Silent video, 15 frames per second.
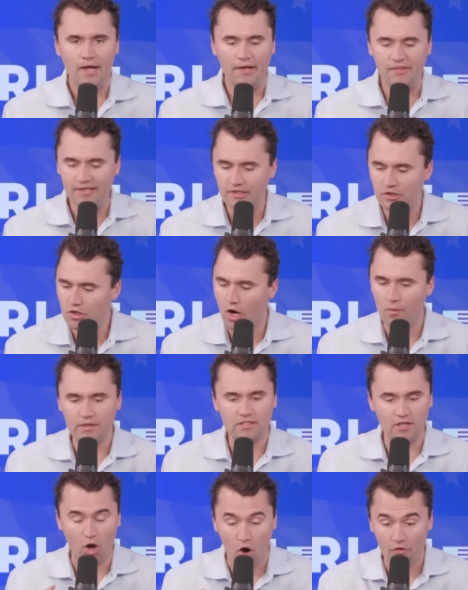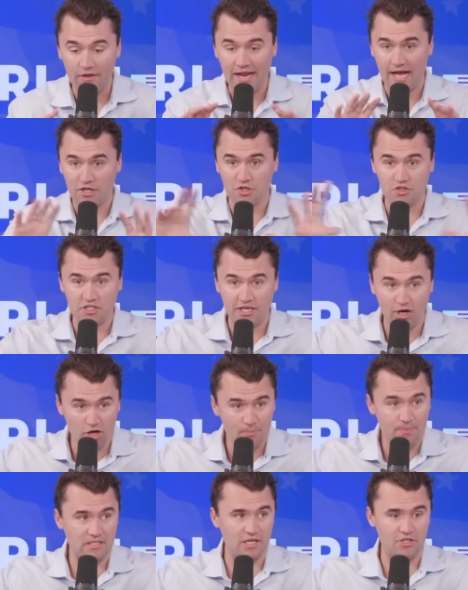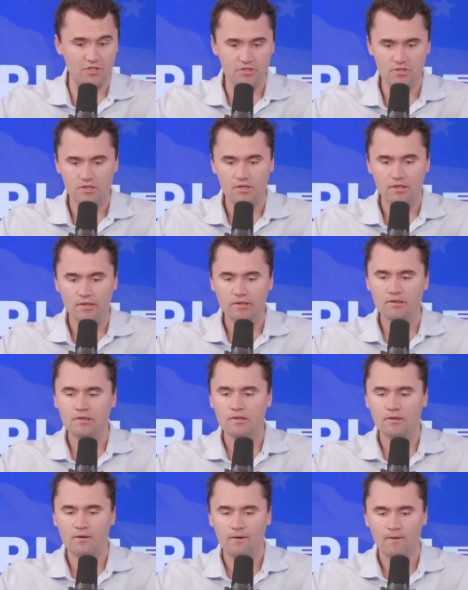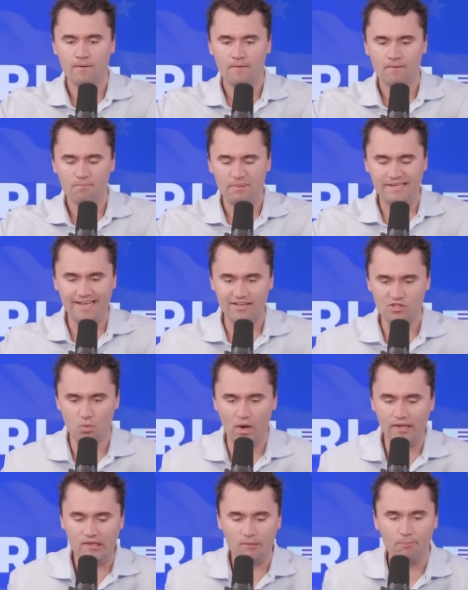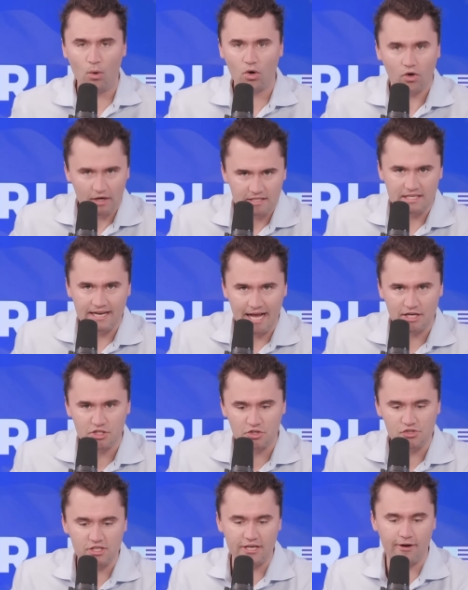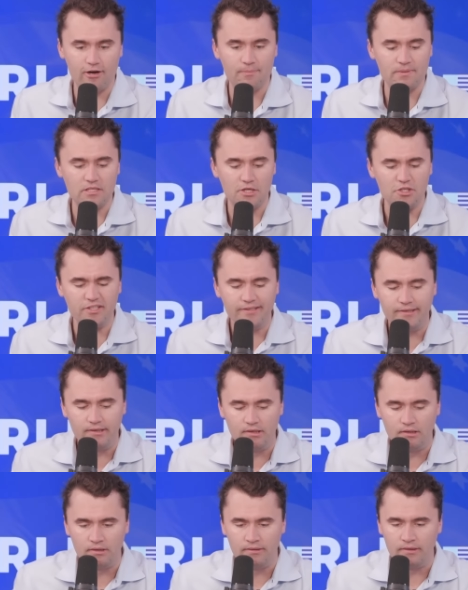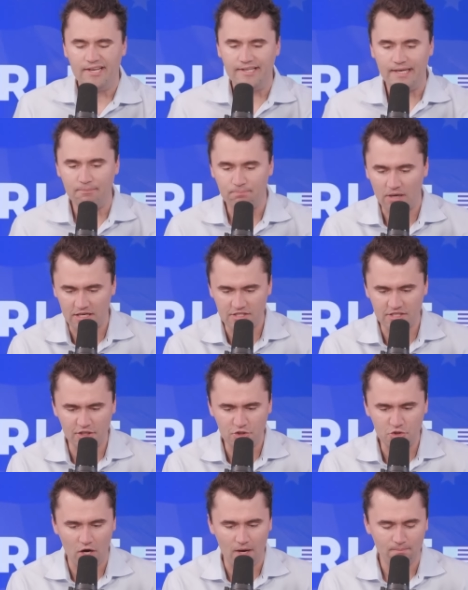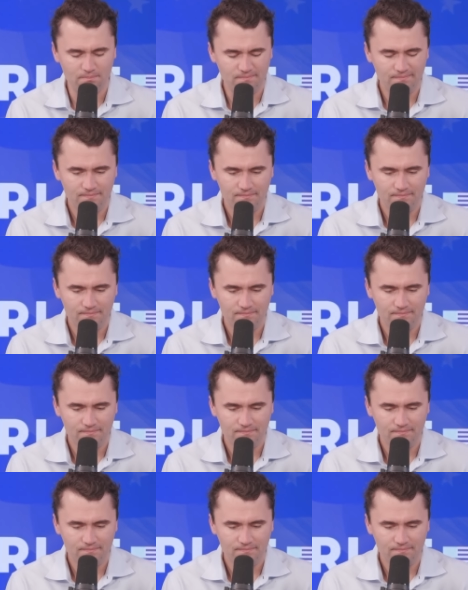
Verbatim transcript: and then you go into all the national security positions. But guess what? The border is a national security position. And President Trump